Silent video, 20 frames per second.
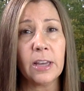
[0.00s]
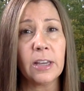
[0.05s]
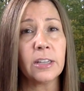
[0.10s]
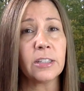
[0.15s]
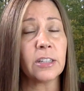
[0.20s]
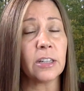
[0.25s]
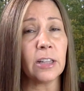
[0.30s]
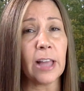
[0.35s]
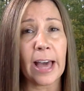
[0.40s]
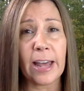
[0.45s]

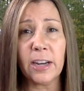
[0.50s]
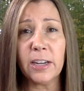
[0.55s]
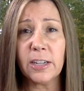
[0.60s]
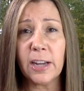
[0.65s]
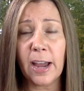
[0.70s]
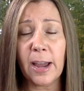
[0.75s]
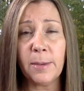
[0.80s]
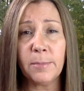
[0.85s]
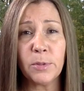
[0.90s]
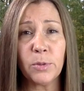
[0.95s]
So a lot of
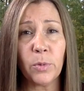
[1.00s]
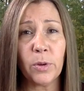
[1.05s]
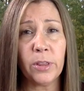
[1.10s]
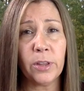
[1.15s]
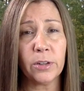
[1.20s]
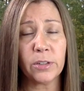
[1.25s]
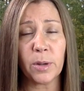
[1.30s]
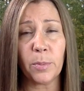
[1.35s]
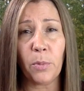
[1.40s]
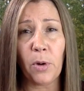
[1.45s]
times when
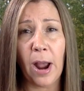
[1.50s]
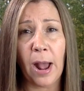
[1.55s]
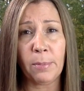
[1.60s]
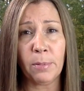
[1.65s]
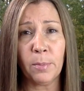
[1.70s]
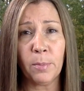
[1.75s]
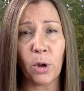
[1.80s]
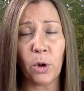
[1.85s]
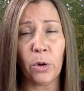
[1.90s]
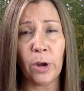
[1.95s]
there's a
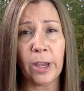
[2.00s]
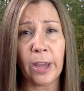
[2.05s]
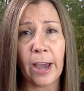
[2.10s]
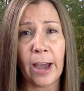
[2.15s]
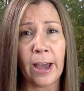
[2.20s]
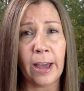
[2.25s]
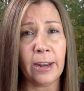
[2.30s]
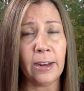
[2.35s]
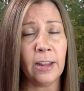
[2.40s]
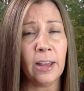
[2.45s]
problem going
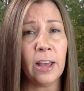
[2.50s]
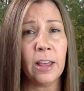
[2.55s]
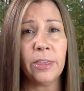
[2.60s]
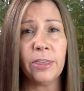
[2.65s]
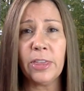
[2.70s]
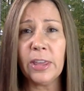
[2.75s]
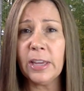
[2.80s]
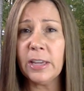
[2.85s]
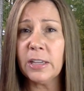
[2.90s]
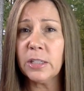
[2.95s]
on,
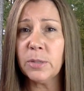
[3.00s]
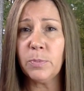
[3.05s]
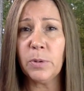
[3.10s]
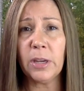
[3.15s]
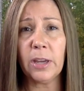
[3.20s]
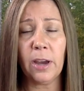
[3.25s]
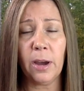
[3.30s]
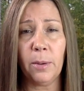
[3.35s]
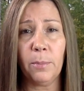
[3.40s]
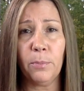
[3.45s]
things
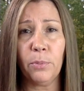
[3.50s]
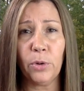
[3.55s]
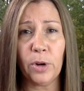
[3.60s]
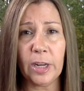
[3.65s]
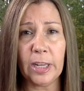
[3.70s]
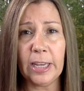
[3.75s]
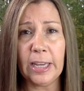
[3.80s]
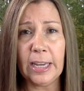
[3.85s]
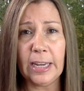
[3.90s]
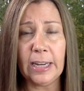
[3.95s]
become
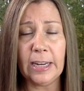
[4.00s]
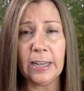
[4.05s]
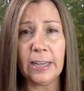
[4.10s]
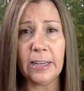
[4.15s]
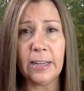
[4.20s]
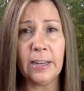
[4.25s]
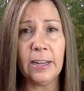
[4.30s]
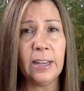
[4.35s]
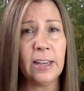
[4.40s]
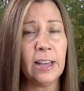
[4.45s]
pretty
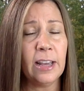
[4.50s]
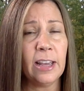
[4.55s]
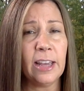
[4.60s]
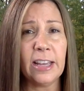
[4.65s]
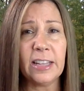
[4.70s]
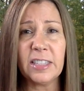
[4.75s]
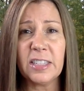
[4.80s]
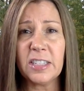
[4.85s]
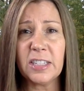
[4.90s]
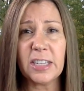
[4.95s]
heated,
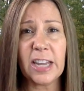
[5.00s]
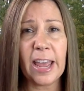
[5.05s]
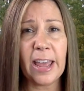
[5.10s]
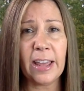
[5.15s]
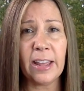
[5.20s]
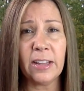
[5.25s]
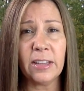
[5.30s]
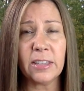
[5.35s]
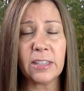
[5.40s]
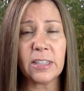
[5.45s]
it's
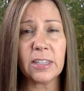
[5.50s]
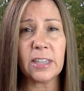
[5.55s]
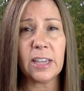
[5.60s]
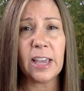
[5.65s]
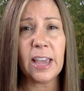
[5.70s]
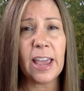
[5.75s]
tense,